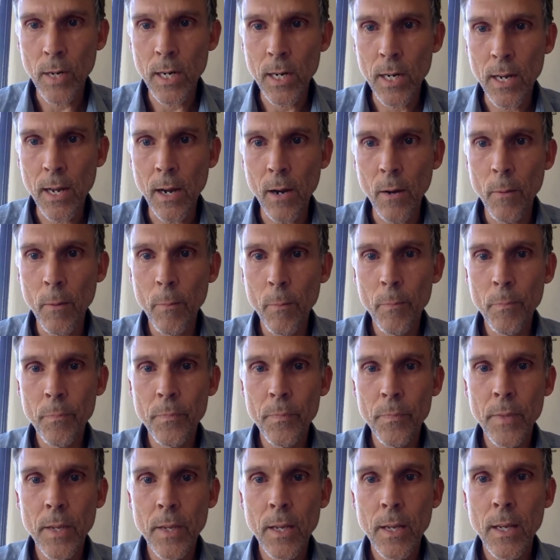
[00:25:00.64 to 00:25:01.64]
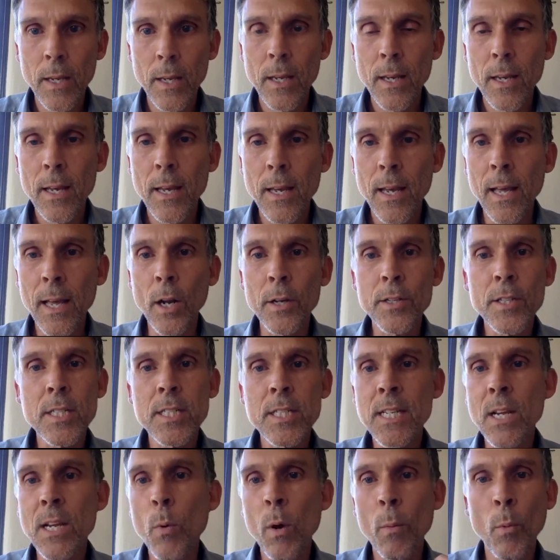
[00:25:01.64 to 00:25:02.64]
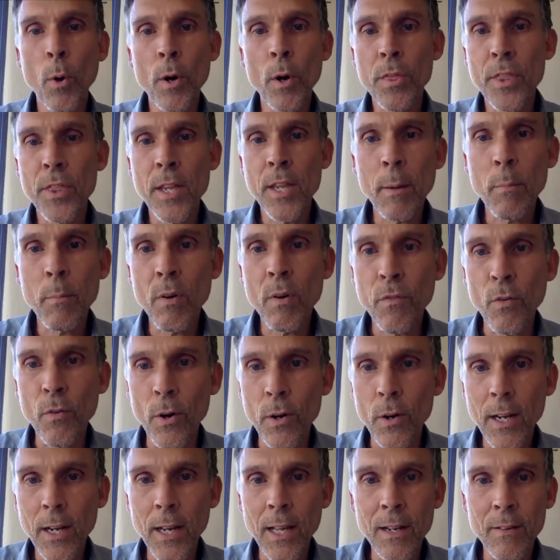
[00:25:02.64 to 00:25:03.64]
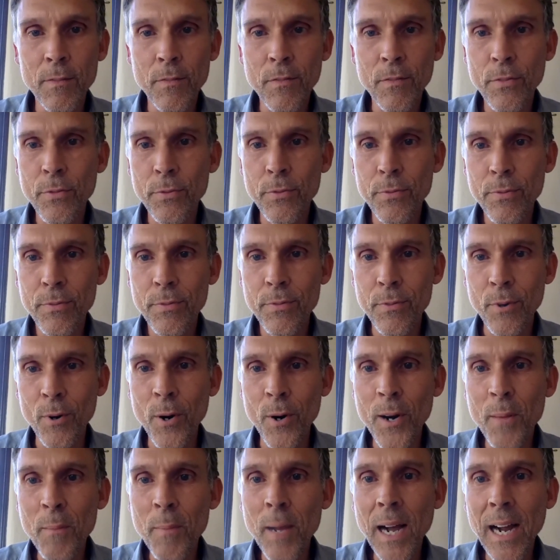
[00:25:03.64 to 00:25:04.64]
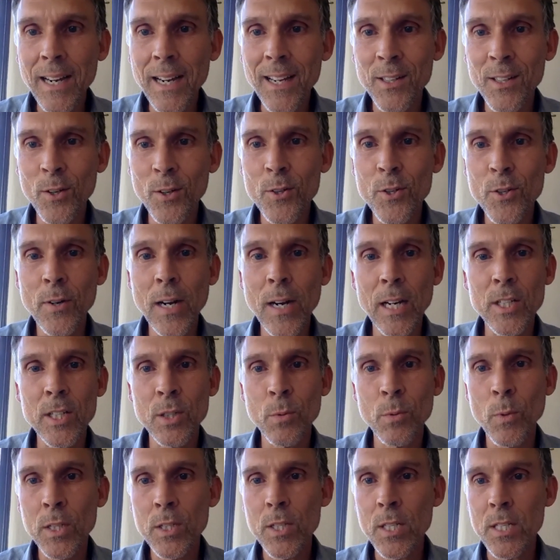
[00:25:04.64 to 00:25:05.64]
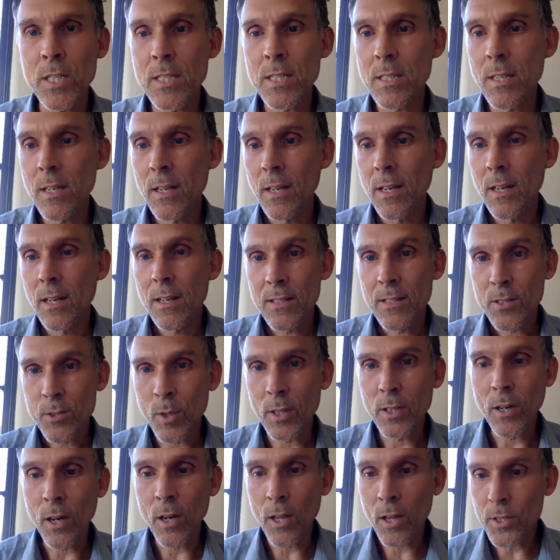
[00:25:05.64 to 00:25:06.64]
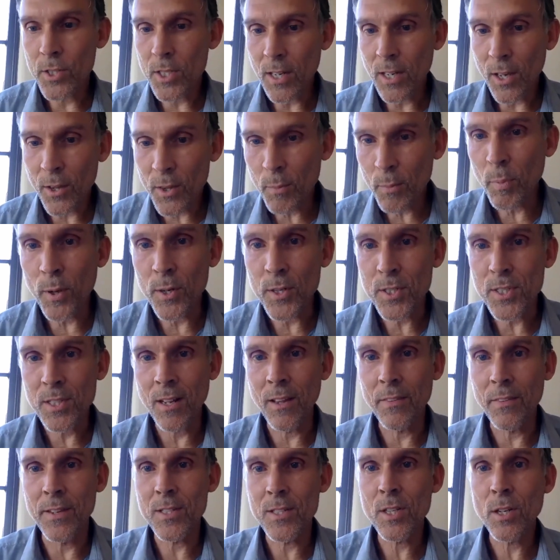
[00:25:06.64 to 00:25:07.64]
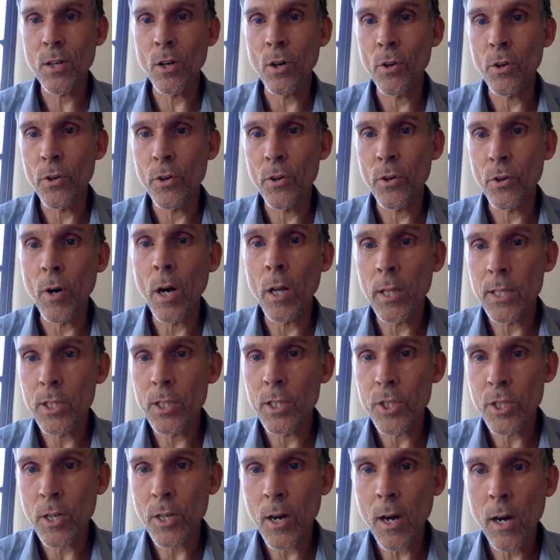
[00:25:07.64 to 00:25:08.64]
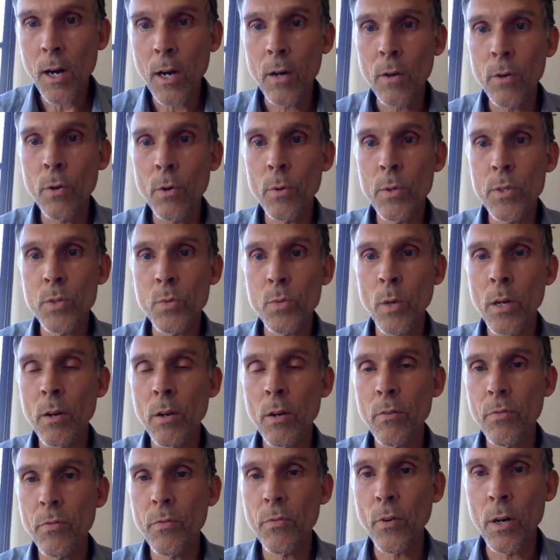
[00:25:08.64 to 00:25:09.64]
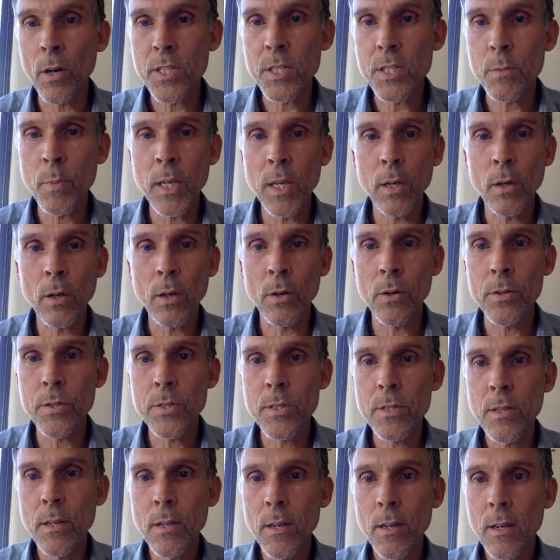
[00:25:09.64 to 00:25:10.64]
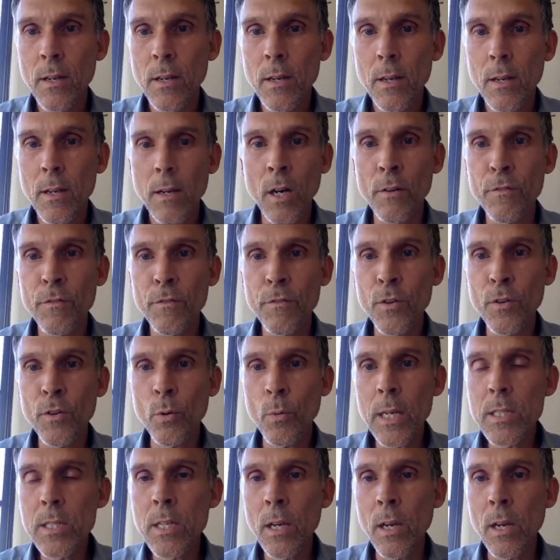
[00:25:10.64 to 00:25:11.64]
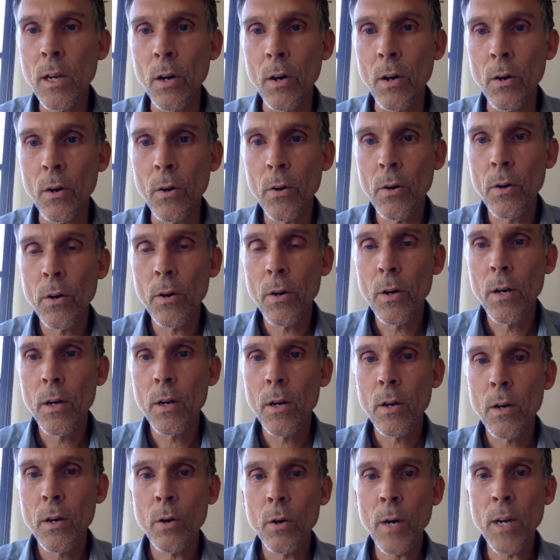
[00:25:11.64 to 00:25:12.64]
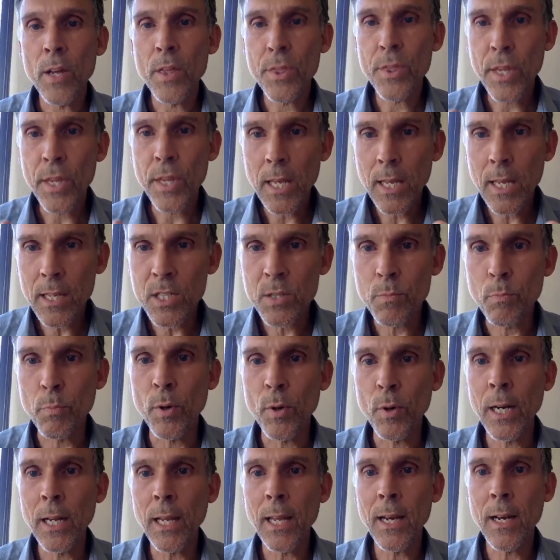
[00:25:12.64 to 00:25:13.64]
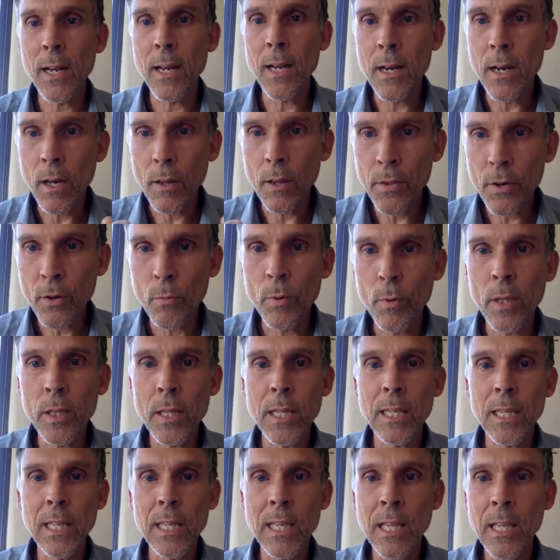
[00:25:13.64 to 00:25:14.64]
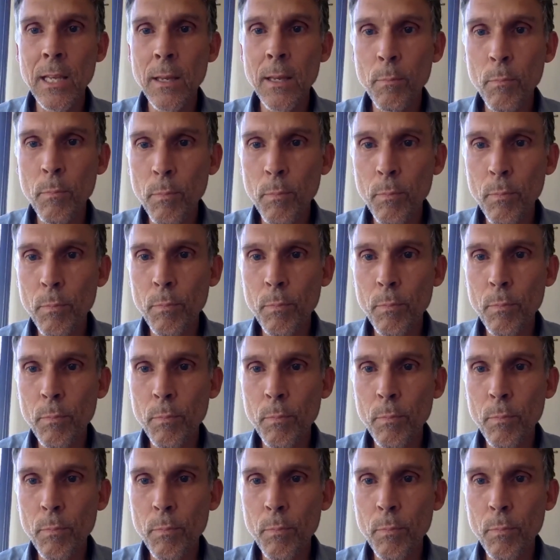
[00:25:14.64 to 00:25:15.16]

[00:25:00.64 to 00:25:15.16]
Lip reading: right now? And I'll just say one more thing before kind of throwing it back in your direction, which is to acknowledge another person on this call, Nirali Shah, who is one of our speakers a few weeks ago, who I think is bringing another really key